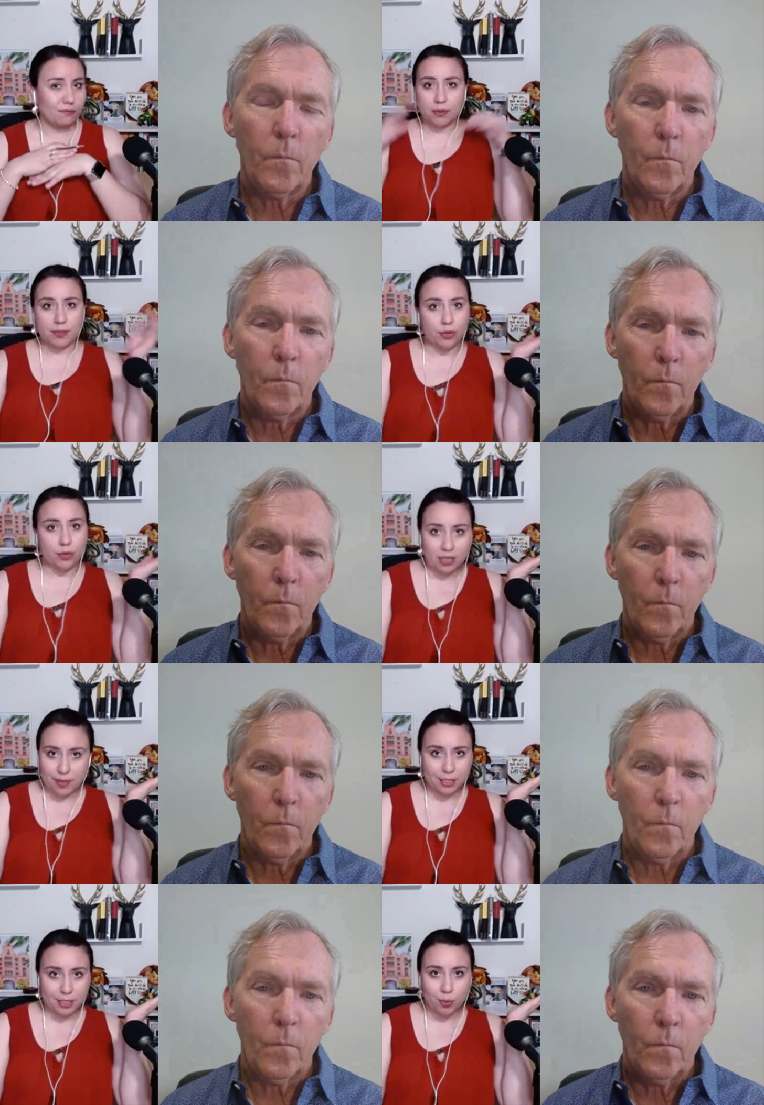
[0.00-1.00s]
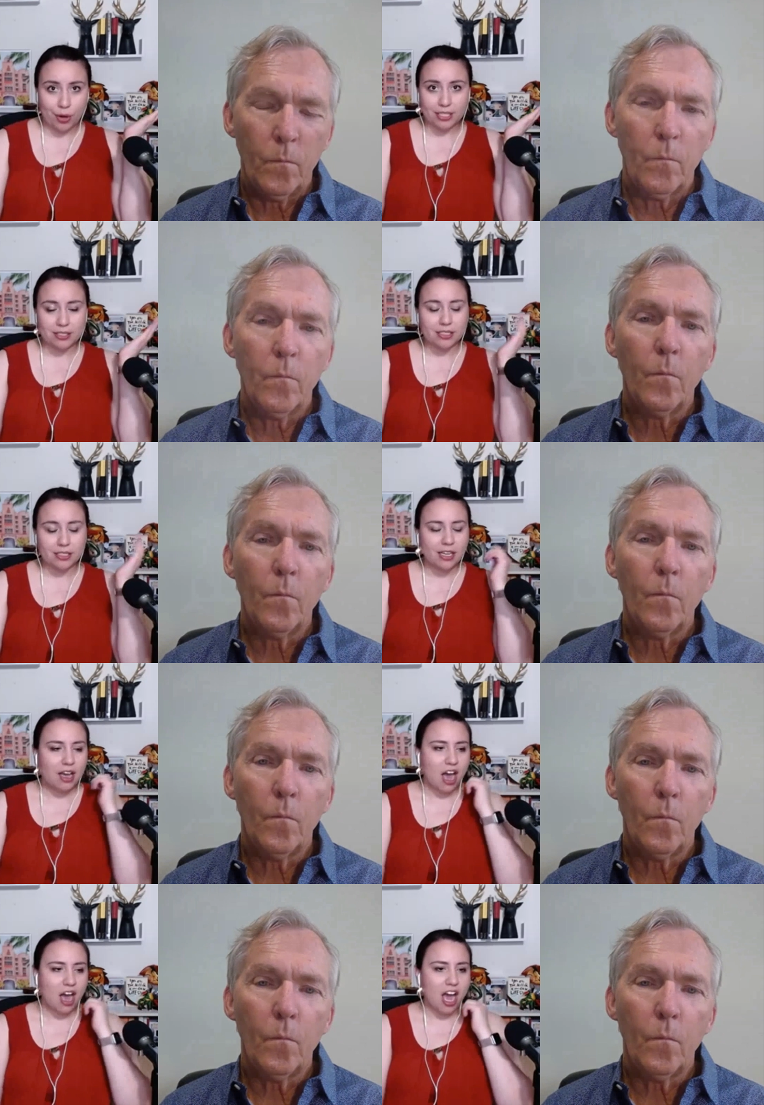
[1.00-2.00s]
Speaker 1: probably one of the best points
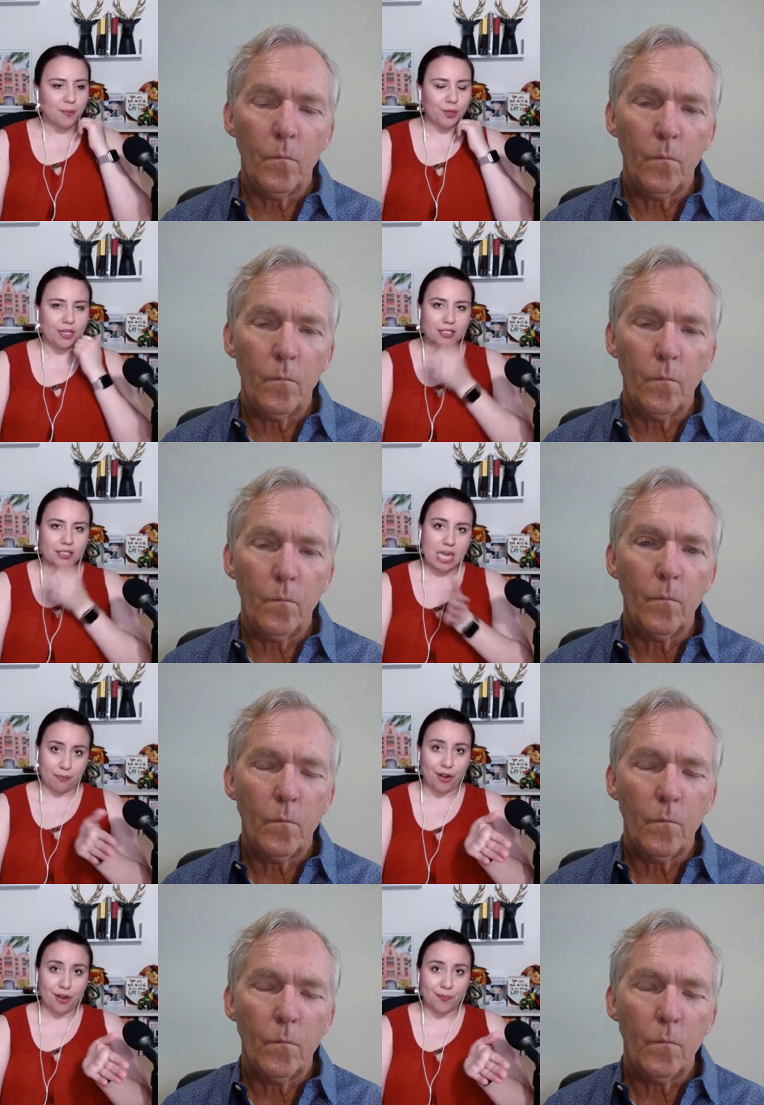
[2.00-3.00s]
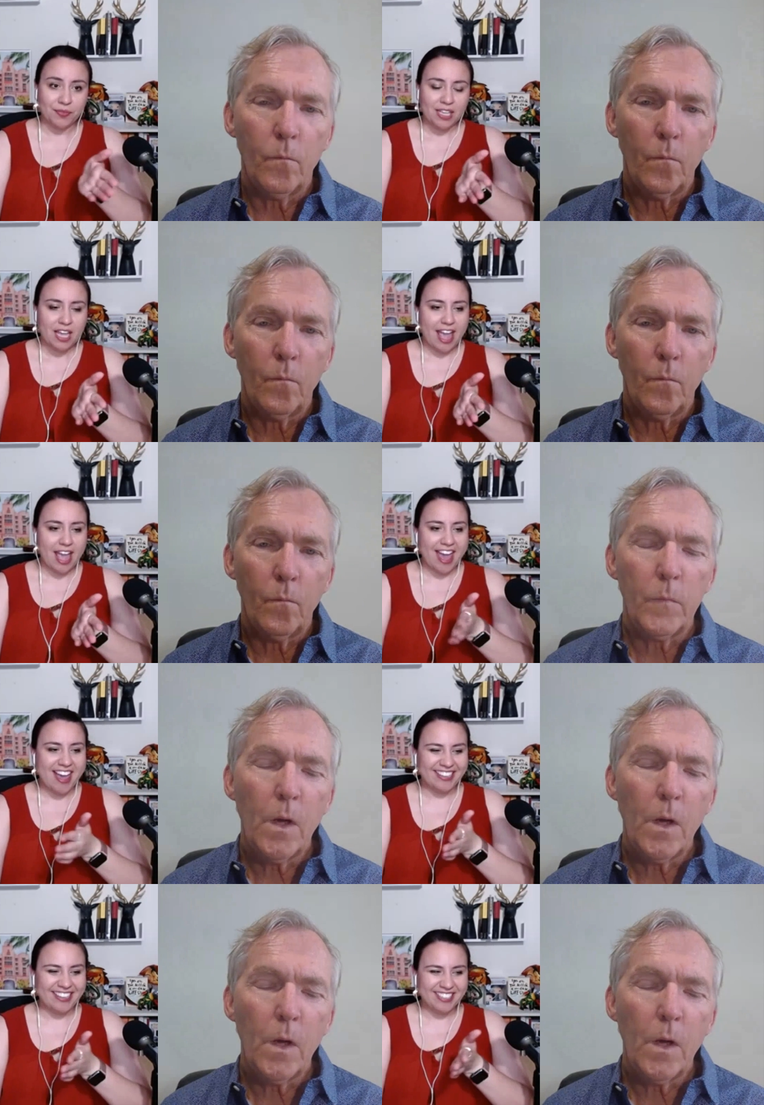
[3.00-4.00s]
um, you can mm-hmm. stem from.
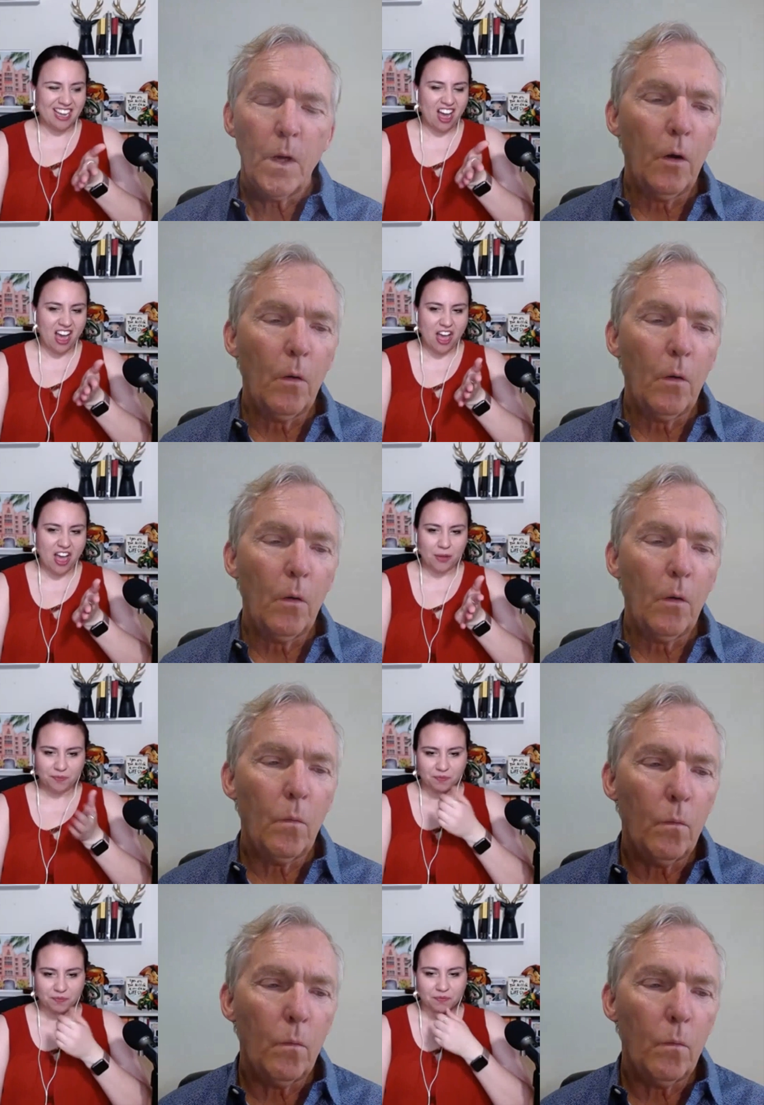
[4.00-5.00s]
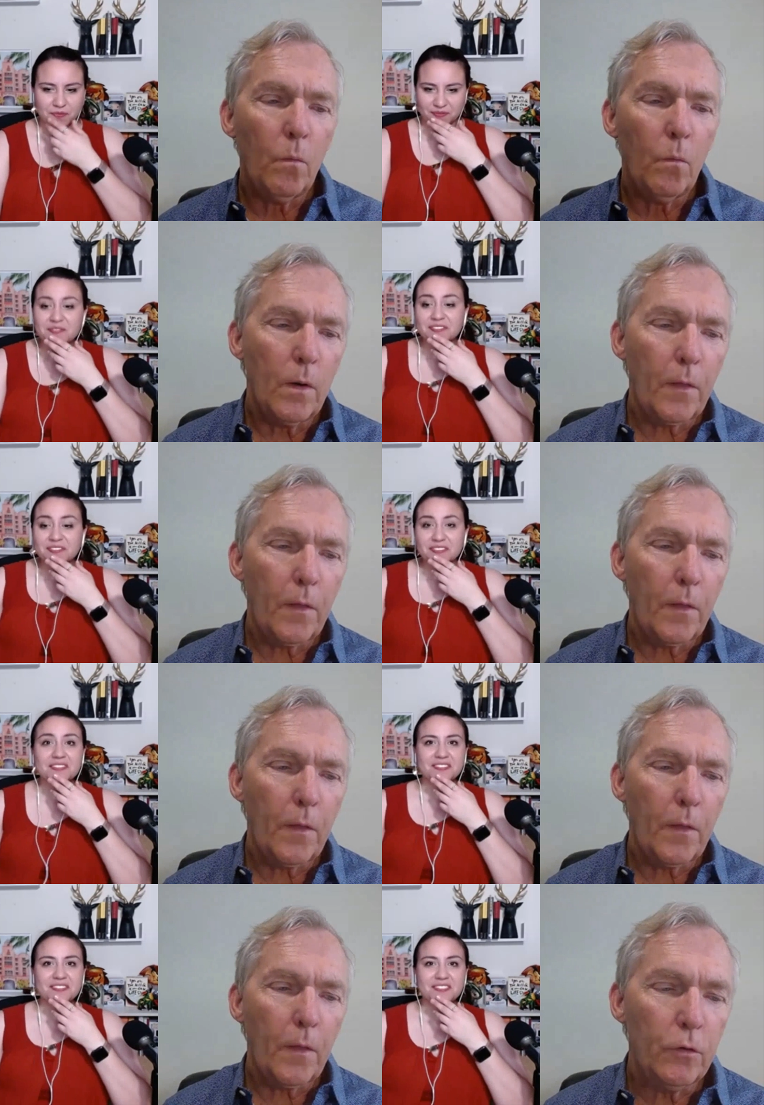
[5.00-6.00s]
And um, you know,
Speaker 2: one of
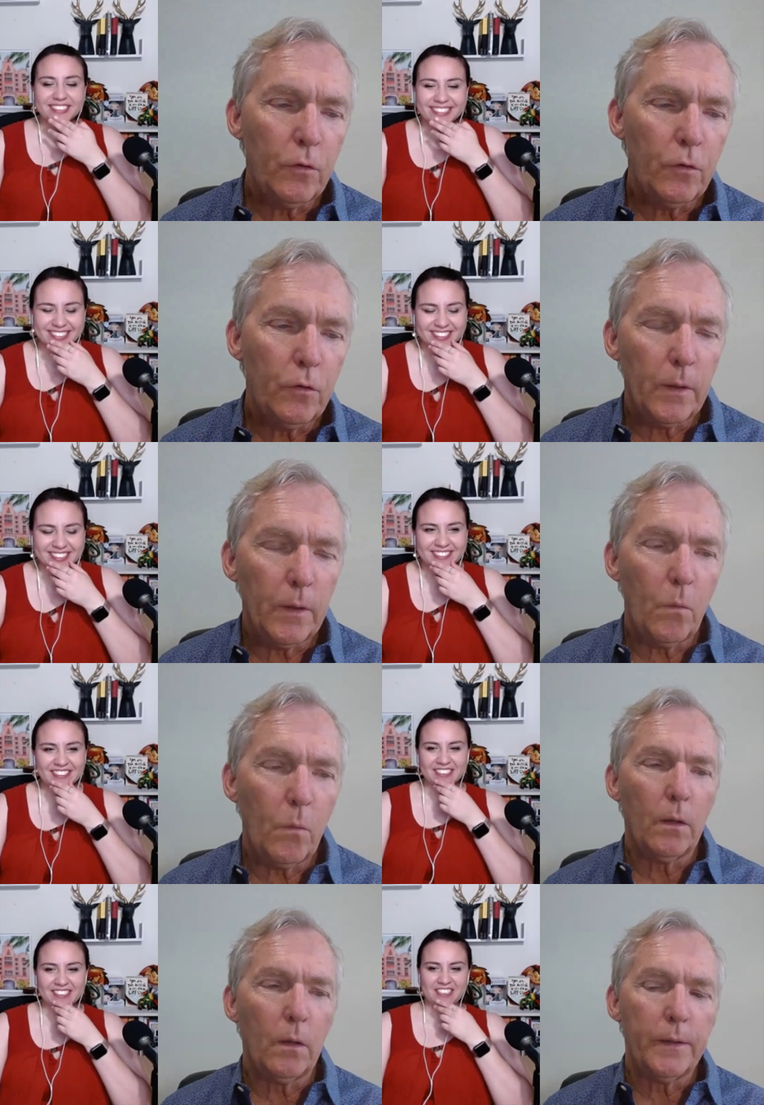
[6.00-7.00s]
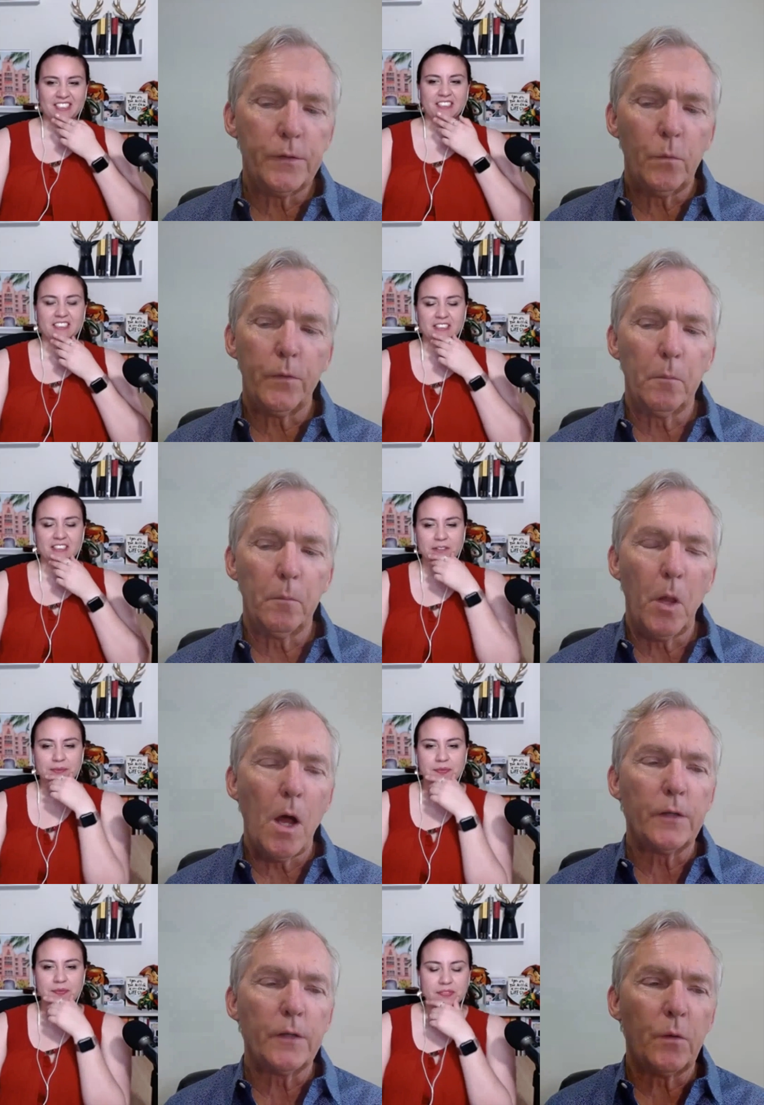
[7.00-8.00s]
the things that you do really well is
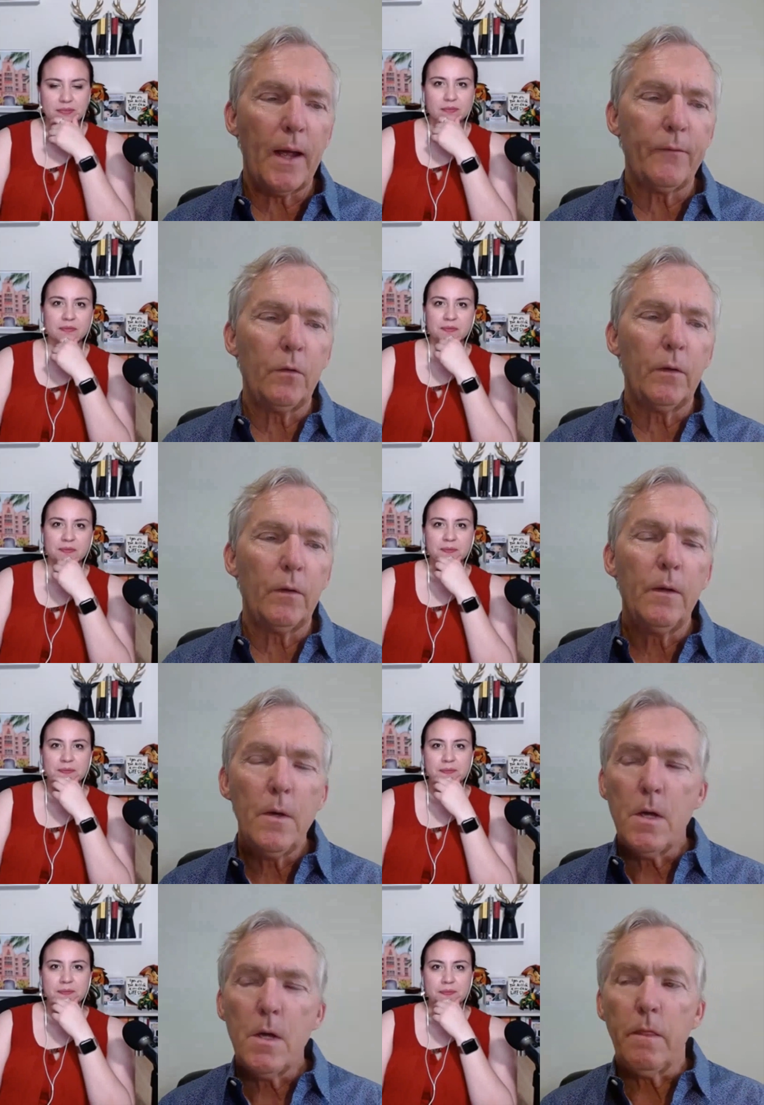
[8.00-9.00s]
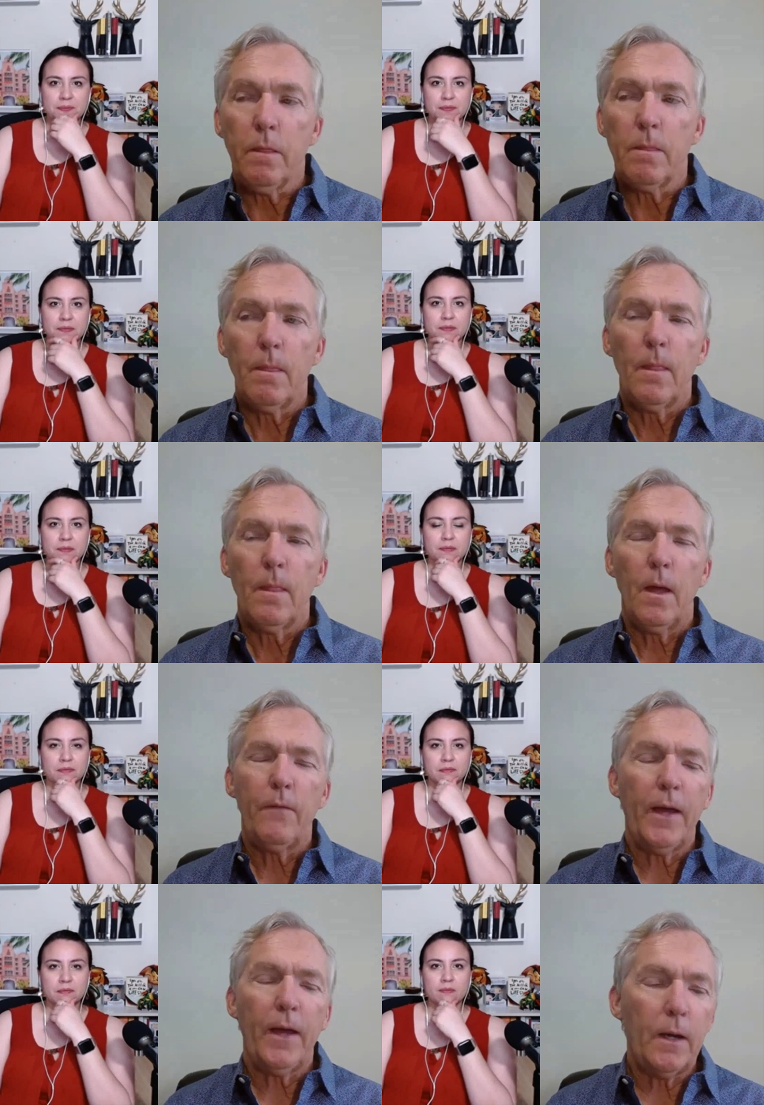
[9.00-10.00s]
with your blogs, what have you. And
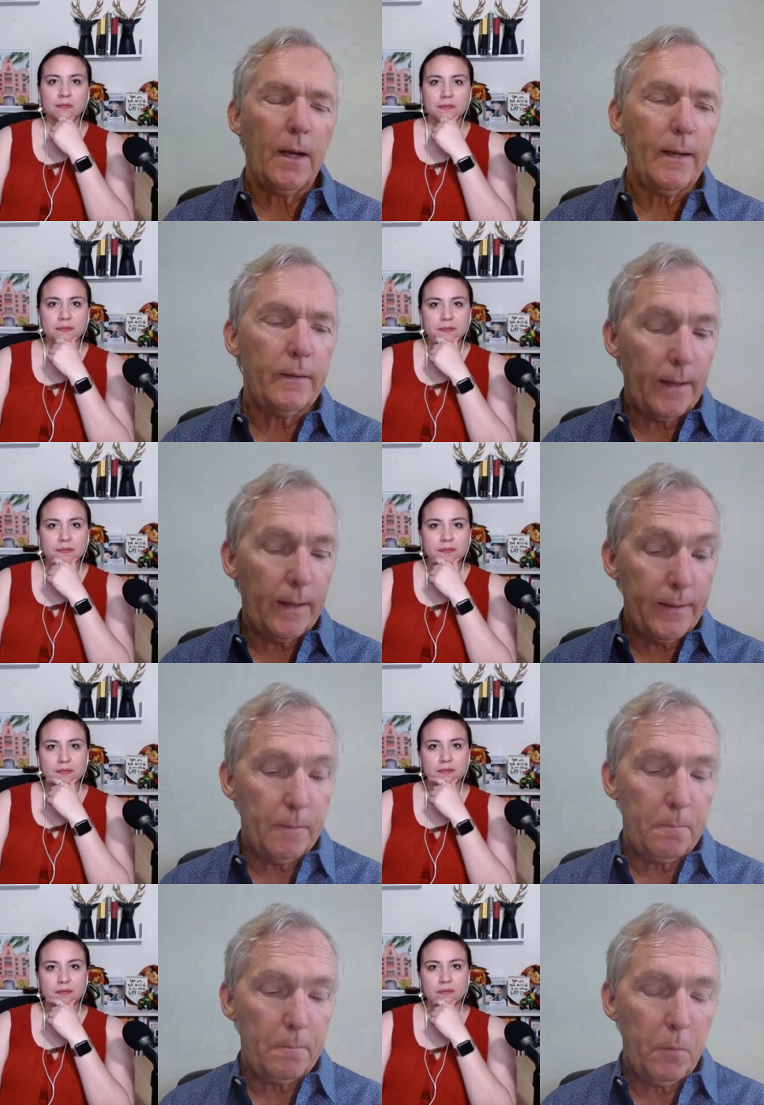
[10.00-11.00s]
I've had a, I had I did a